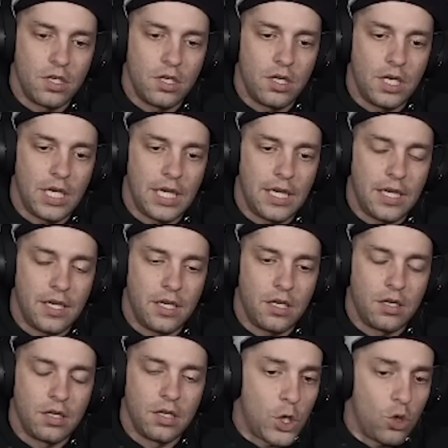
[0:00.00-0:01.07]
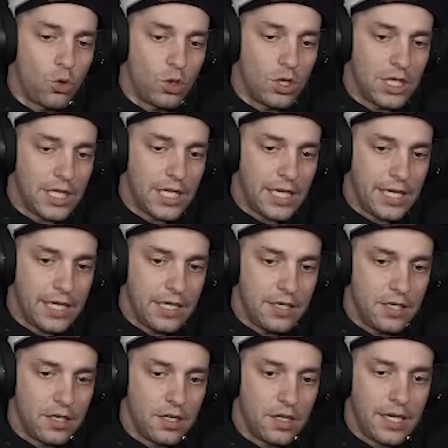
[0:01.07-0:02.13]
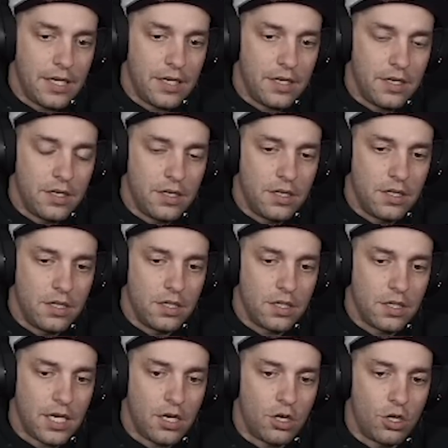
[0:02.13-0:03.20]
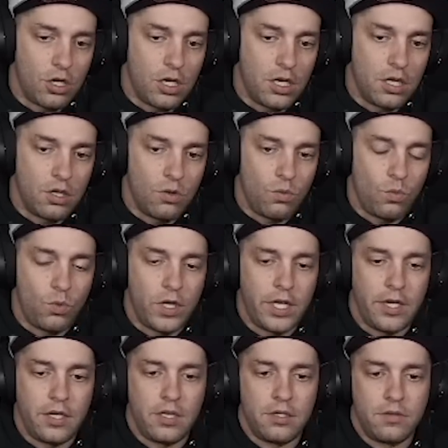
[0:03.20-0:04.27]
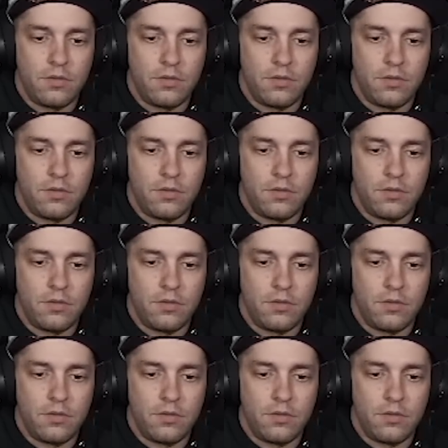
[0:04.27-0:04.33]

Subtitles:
in a polite and caring way.